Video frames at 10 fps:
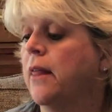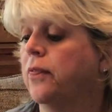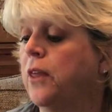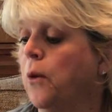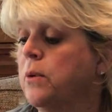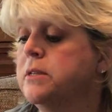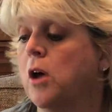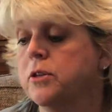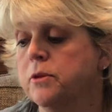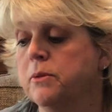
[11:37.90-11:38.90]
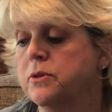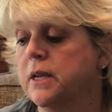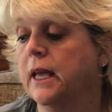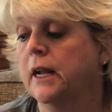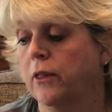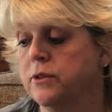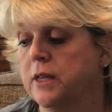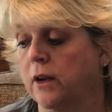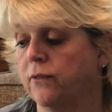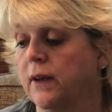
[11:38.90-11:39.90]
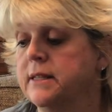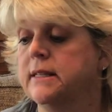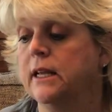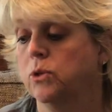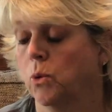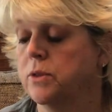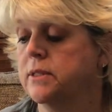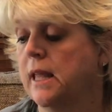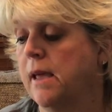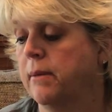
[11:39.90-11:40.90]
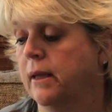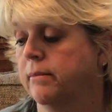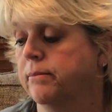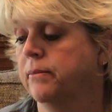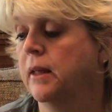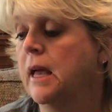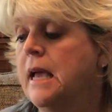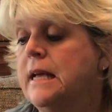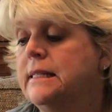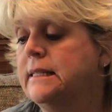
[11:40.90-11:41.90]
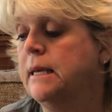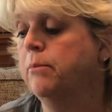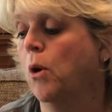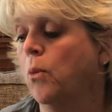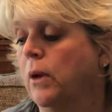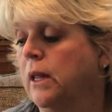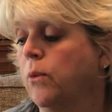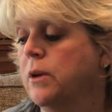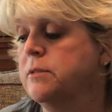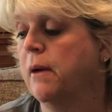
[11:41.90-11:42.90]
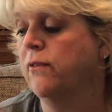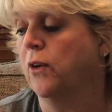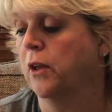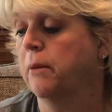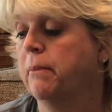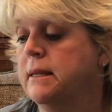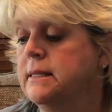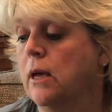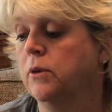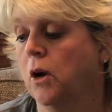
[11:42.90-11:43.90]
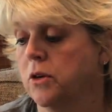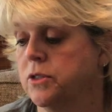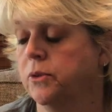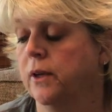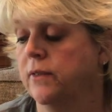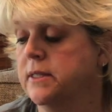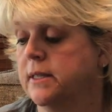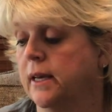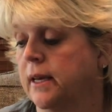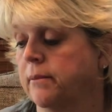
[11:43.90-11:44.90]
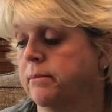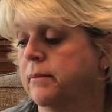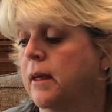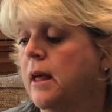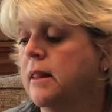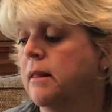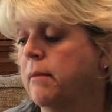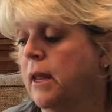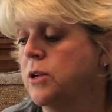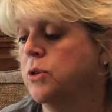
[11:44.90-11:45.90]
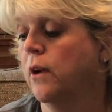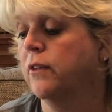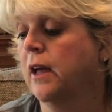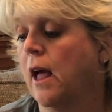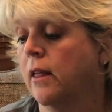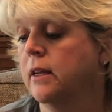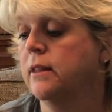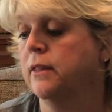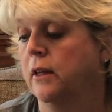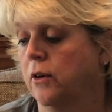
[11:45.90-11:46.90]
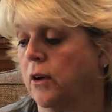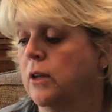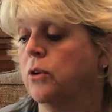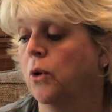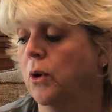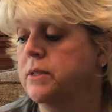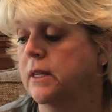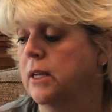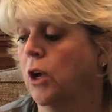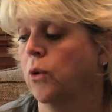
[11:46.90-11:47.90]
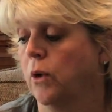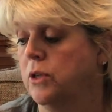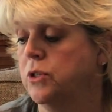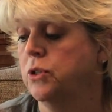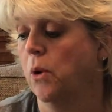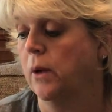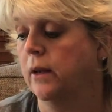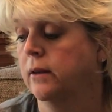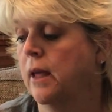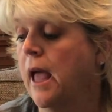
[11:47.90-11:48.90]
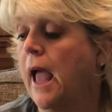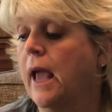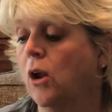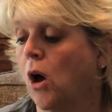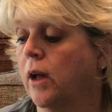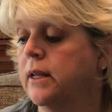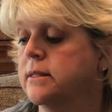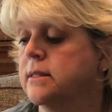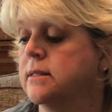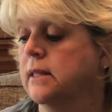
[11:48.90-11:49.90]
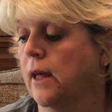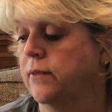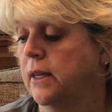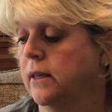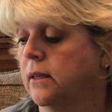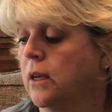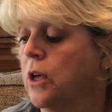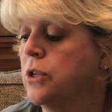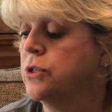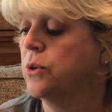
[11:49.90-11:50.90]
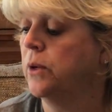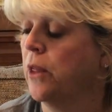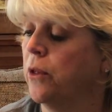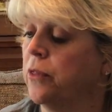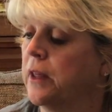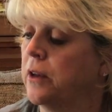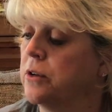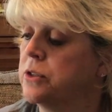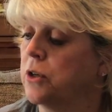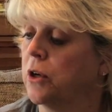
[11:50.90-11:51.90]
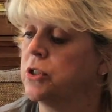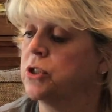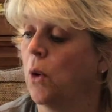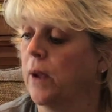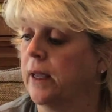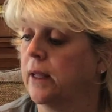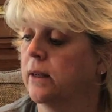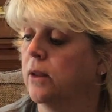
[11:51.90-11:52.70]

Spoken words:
There was also music and other sound effects like doors slamming. Steamboat Willie was by far the best sound cartoon of its time. The manager of the Colony Theater in New York City agreed to show it, and audiences loved it. Soon other theaters started showing it.